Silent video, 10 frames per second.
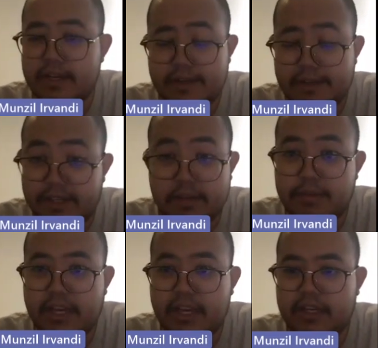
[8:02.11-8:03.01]
didn't
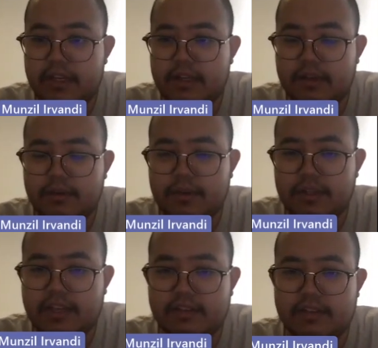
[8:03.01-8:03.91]
bring any
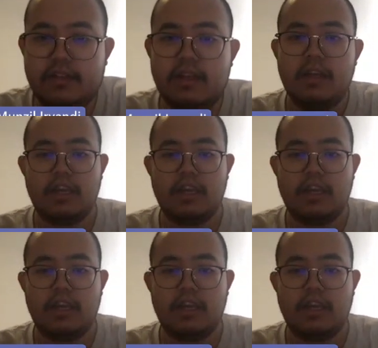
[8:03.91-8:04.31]
relation.